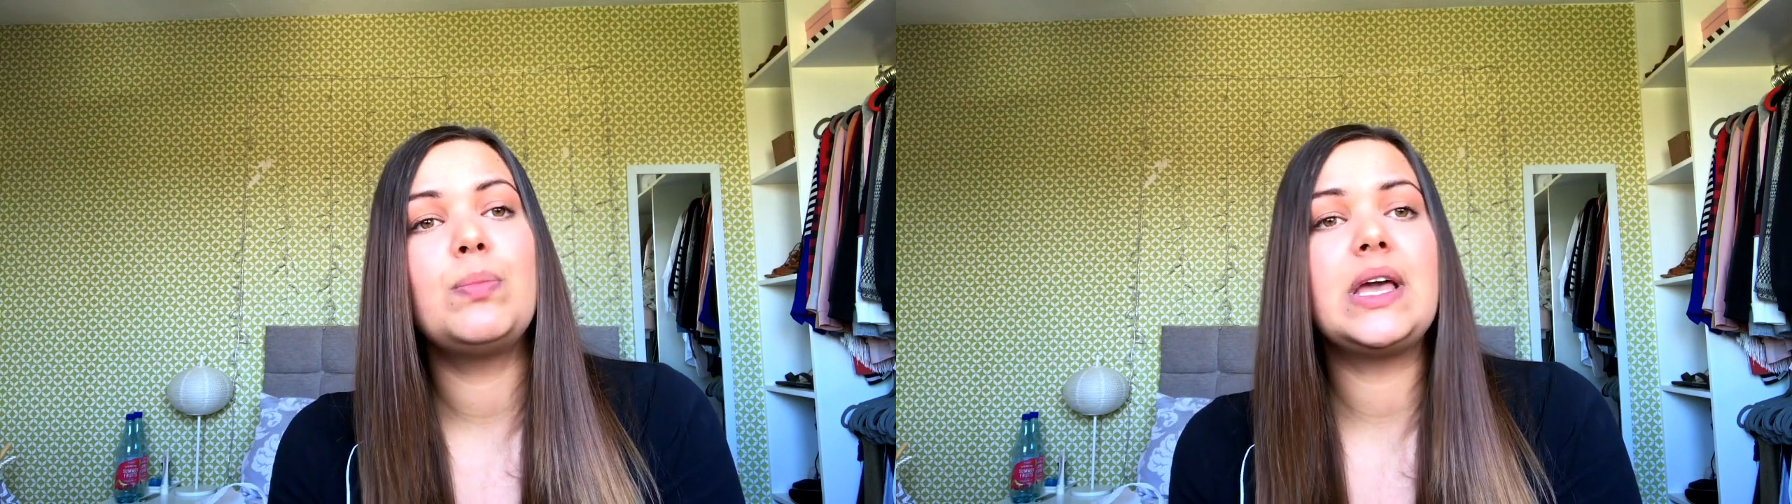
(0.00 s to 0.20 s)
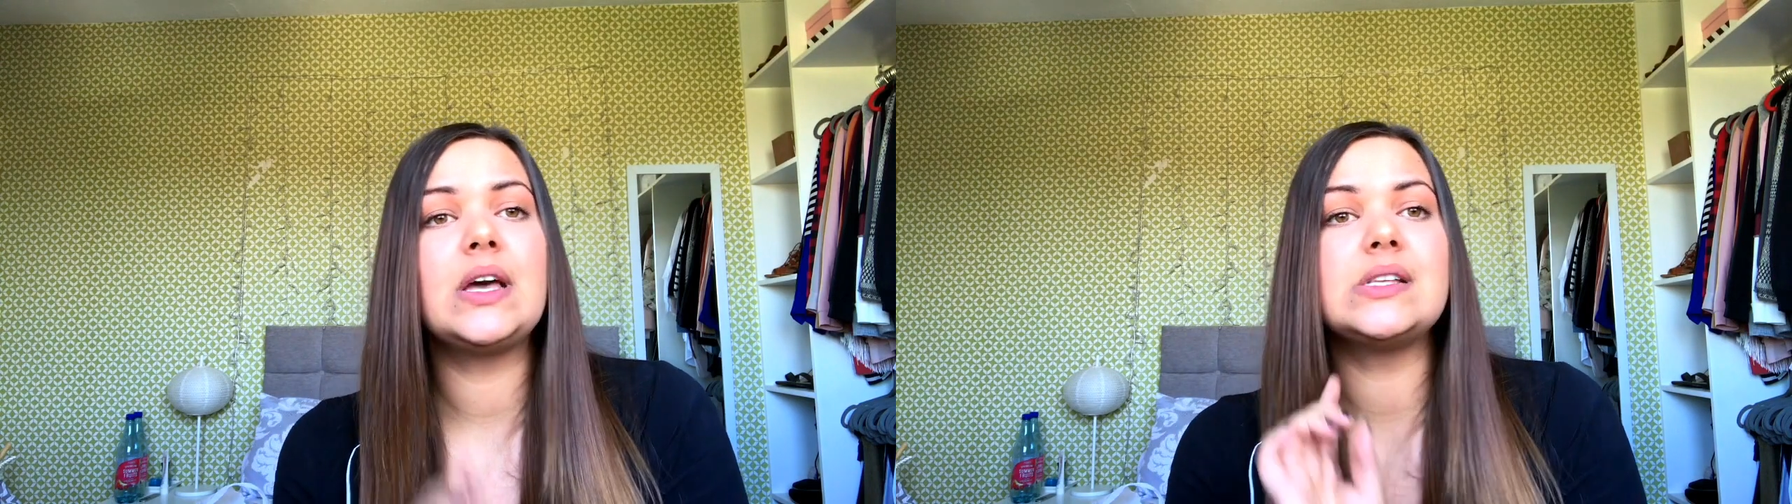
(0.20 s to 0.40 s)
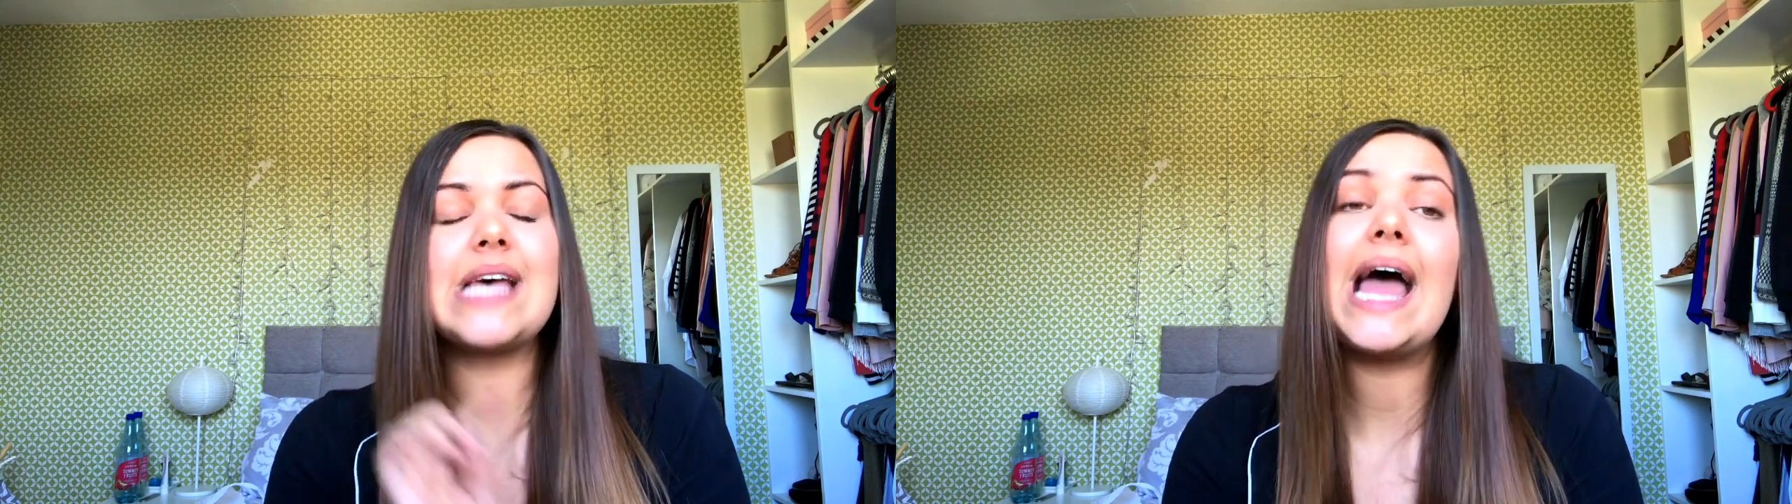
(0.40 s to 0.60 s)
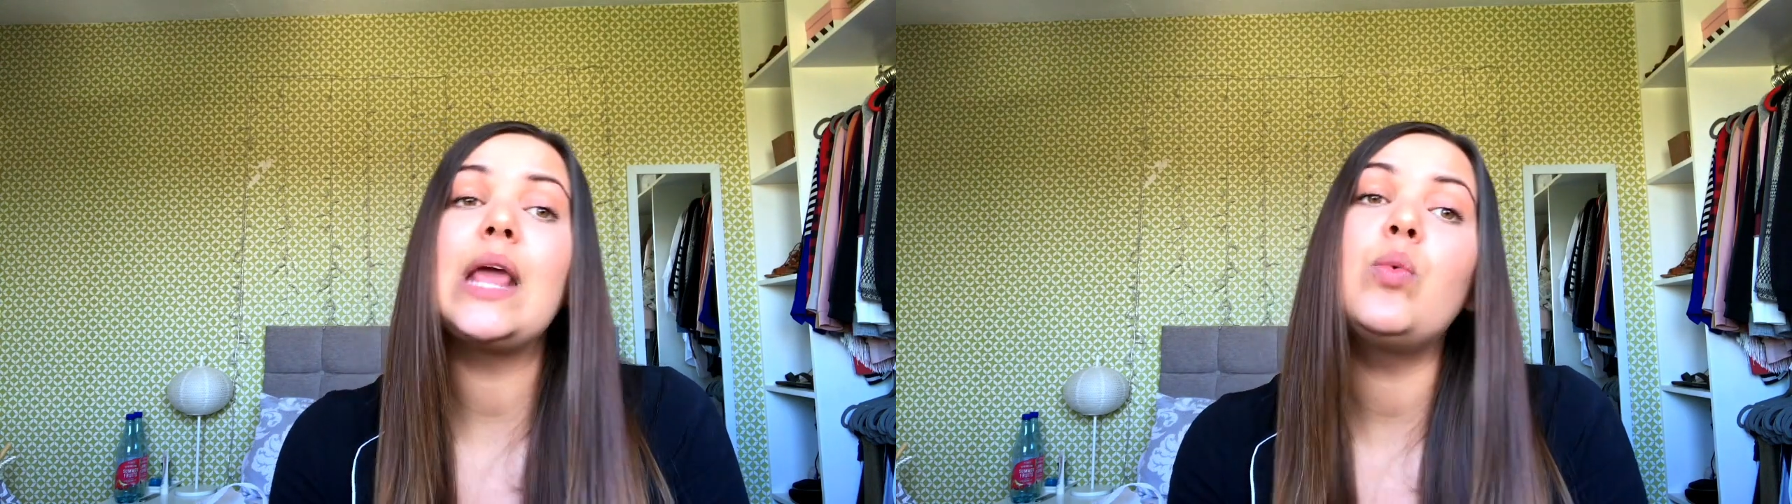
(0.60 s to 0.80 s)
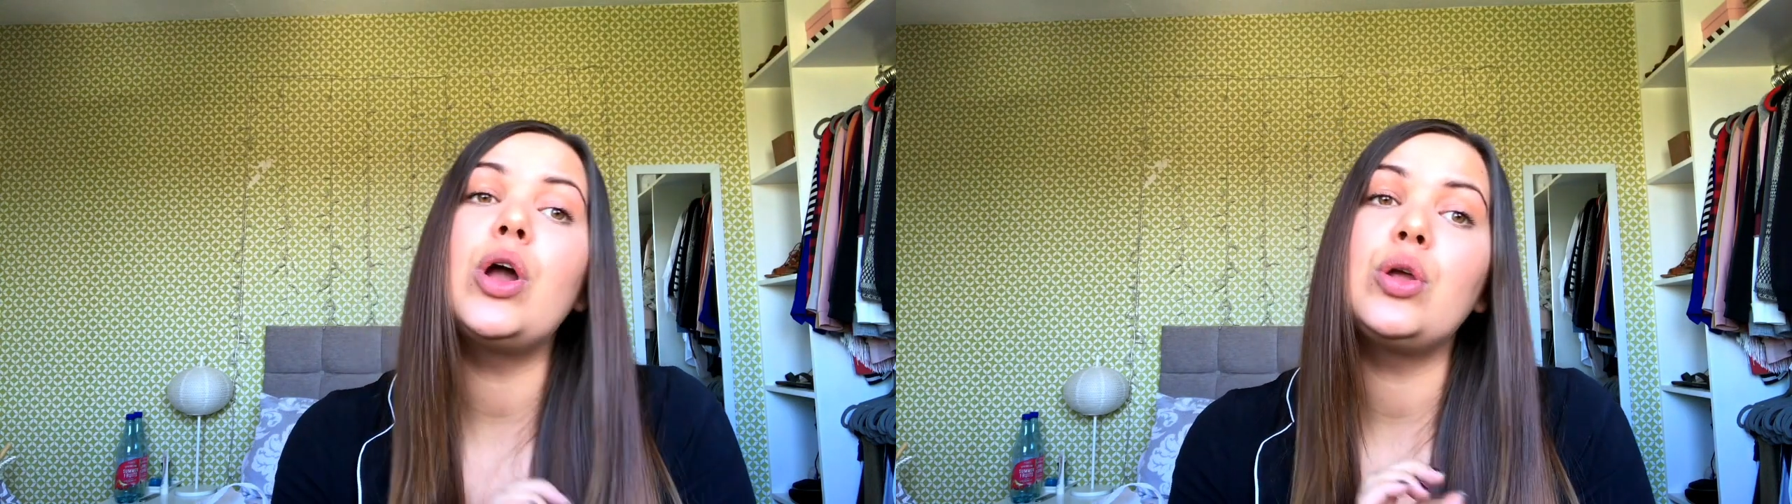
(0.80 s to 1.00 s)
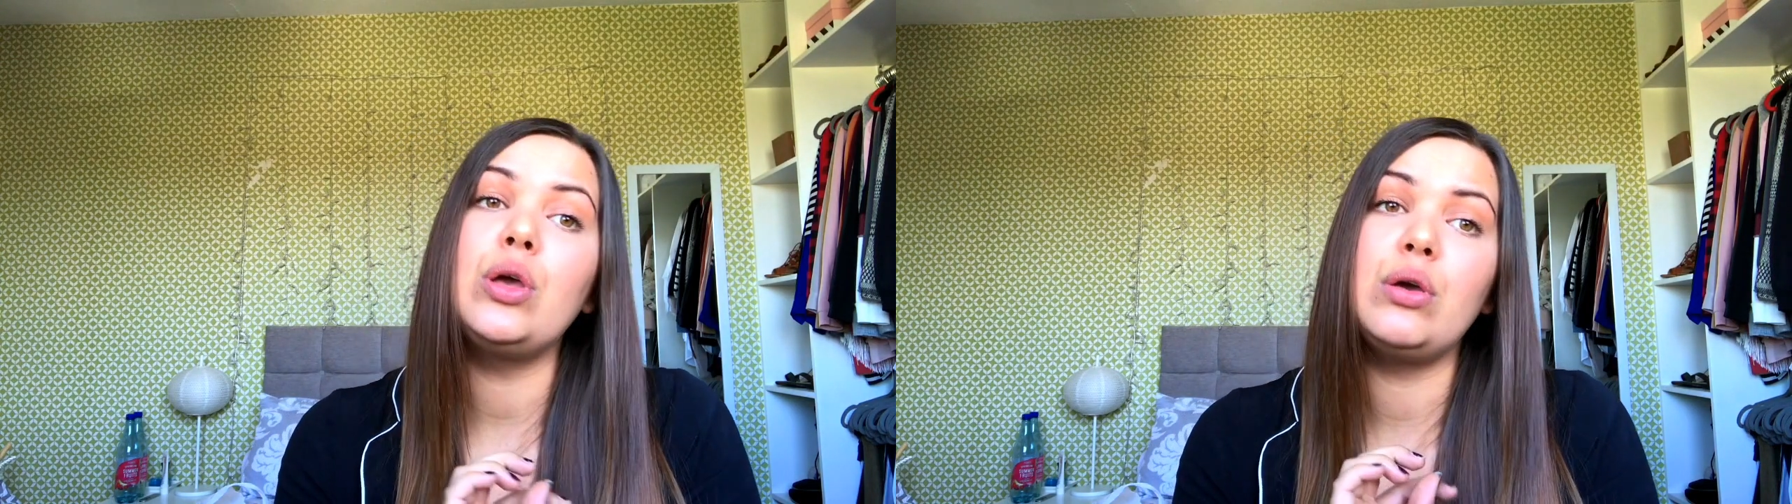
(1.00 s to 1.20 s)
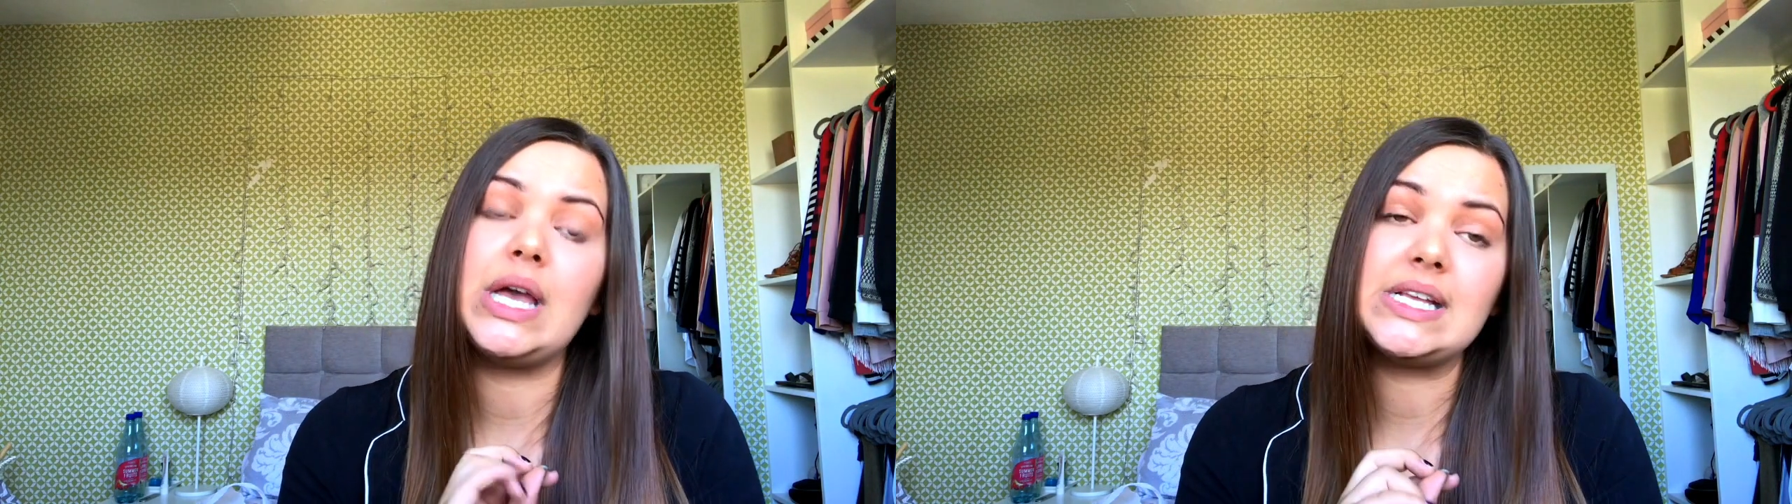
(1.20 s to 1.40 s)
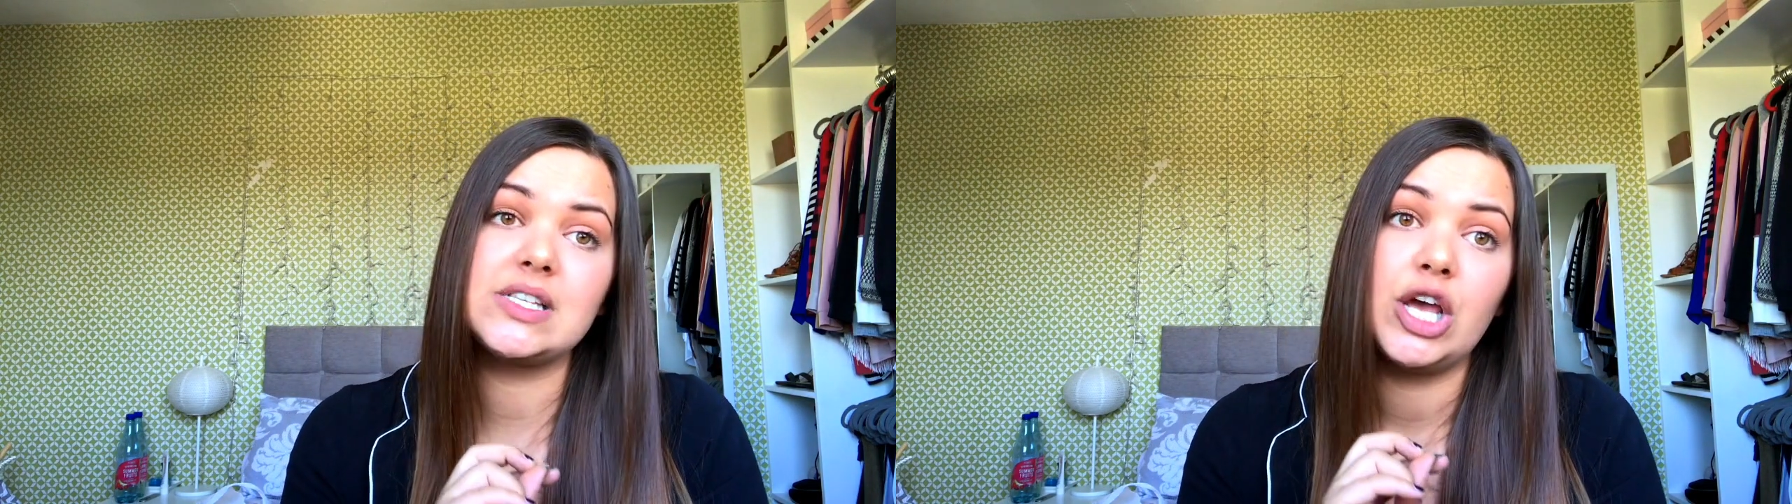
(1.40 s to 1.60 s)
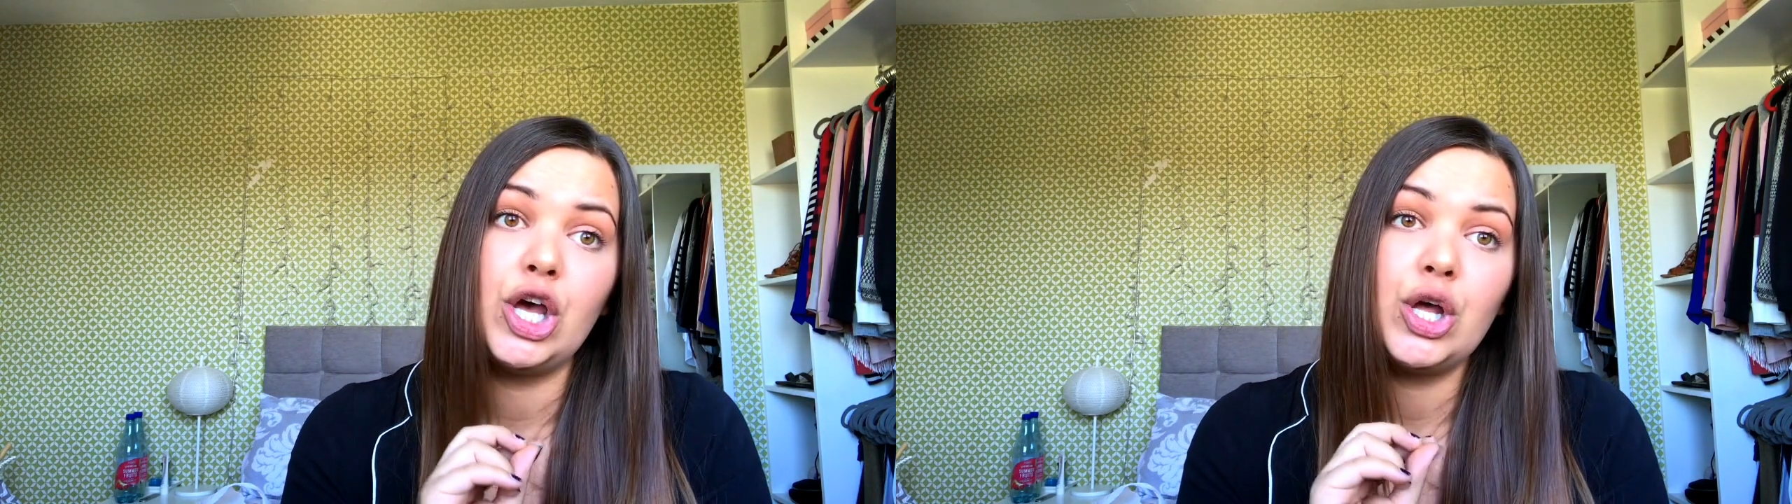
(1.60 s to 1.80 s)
because anyone who is